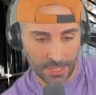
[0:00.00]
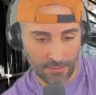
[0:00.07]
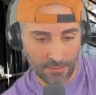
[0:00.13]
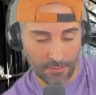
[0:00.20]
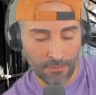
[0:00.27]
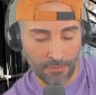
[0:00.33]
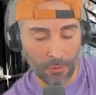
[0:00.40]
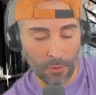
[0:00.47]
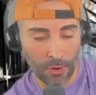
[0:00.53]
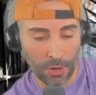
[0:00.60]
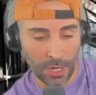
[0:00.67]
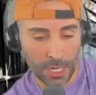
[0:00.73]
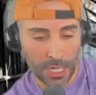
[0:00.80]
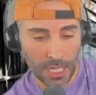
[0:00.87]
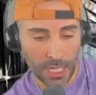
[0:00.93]

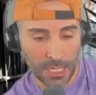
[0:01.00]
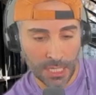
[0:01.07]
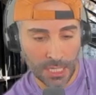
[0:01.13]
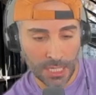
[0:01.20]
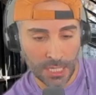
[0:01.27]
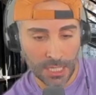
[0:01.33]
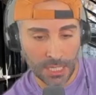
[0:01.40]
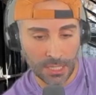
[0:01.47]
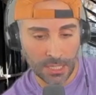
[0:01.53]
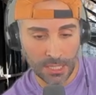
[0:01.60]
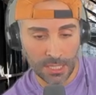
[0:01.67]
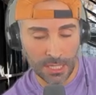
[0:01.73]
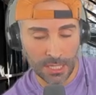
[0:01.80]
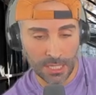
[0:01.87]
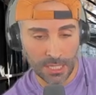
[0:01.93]
for
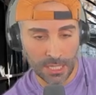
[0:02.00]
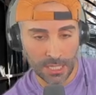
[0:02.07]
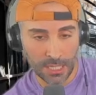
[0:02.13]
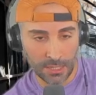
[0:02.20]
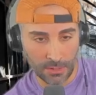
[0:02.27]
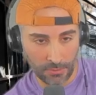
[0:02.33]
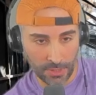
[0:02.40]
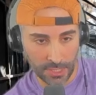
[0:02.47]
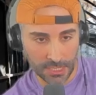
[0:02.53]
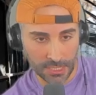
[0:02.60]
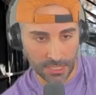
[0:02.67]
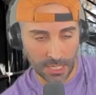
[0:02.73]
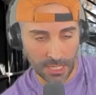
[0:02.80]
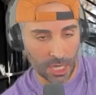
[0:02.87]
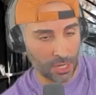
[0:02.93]
a
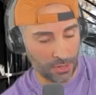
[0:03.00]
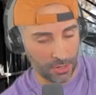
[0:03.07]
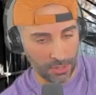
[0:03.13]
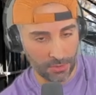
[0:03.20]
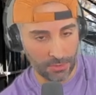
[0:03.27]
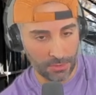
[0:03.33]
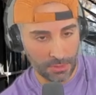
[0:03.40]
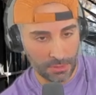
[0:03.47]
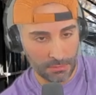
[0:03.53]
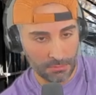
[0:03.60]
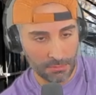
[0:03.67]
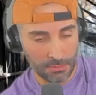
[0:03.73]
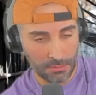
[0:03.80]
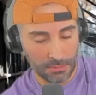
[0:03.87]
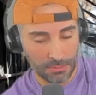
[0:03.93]
reason unknown
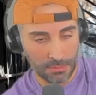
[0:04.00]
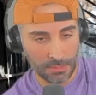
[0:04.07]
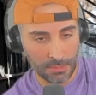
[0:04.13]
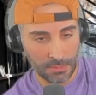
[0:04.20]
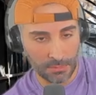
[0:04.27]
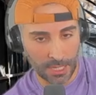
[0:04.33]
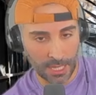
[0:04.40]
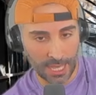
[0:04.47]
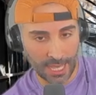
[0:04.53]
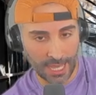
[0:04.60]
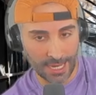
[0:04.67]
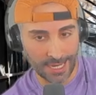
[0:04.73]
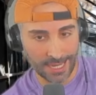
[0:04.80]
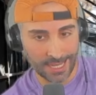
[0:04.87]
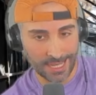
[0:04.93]

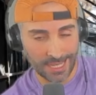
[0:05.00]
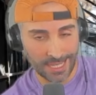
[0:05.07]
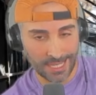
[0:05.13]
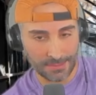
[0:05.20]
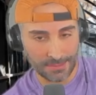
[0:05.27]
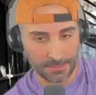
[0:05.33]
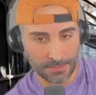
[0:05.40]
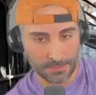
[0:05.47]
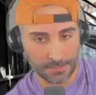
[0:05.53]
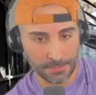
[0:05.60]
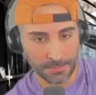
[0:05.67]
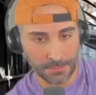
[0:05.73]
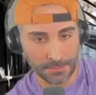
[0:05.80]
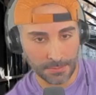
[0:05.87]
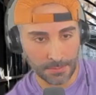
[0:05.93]
and
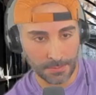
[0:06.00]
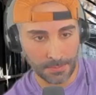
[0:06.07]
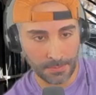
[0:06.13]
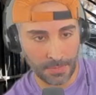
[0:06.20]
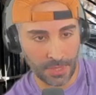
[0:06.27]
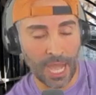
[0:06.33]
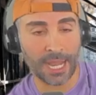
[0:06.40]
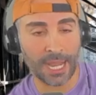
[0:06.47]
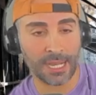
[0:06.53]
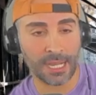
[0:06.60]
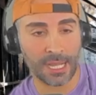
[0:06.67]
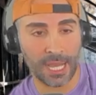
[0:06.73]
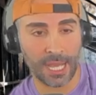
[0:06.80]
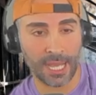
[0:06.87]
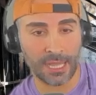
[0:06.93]
not
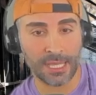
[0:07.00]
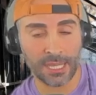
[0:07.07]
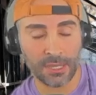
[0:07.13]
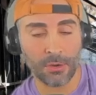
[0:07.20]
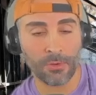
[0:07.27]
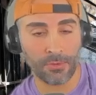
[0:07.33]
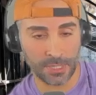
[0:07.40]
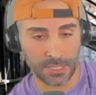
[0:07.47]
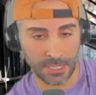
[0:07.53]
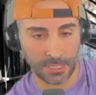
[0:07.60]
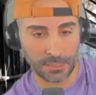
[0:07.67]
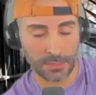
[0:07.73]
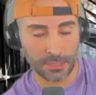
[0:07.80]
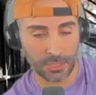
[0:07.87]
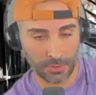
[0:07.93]
a legal
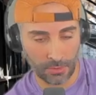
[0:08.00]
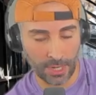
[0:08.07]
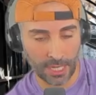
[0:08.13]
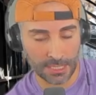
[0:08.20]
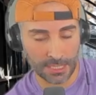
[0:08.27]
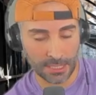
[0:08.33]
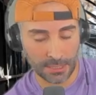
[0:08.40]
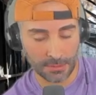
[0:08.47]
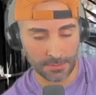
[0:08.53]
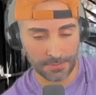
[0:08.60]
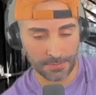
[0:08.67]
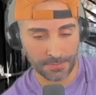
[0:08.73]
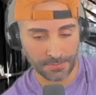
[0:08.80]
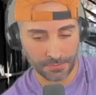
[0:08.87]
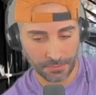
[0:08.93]
reason to arrest,
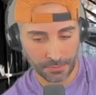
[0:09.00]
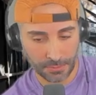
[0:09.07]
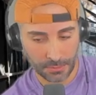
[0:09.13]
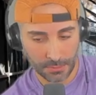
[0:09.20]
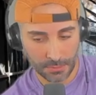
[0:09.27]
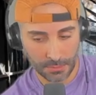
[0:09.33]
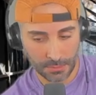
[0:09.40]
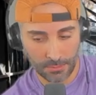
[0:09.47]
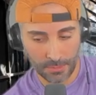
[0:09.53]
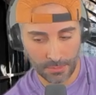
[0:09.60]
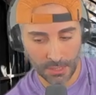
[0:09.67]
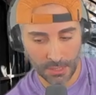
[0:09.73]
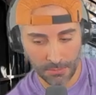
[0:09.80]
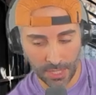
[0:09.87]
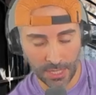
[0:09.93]

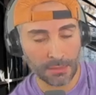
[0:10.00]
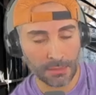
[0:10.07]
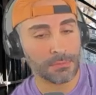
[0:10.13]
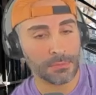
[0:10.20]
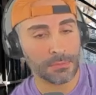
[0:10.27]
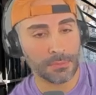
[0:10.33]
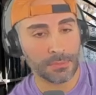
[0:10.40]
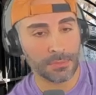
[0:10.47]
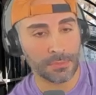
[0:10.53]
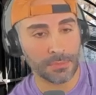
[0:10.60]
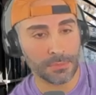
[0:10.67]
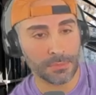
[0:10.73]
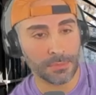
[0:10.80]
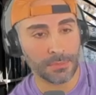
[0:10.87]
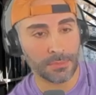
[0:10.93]
but
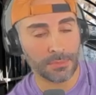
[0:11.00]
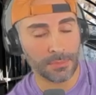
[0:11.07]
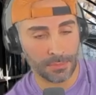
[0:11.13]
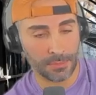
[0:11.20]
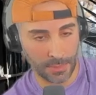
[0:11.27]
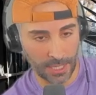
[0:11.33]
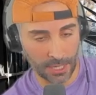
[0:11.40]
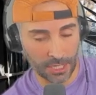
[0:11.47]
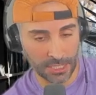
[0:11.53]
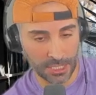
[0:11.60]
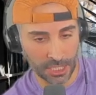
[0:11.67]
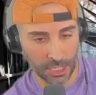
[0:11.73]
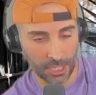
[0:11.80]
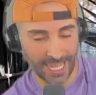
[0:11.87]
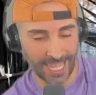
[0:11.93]
they're
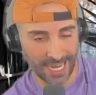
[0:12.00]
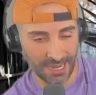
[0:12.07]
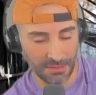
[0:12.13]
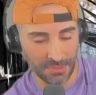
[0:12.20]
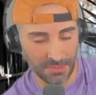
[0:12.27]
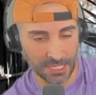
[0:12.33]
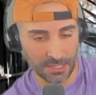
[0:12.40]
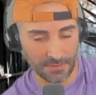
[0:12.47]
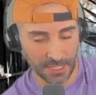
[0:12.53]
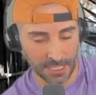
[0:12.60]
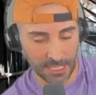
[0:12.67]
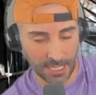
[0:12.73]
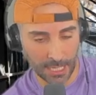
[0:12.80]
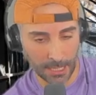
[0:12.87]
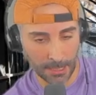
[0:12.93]
considered enemies of the
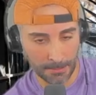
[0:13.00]
state.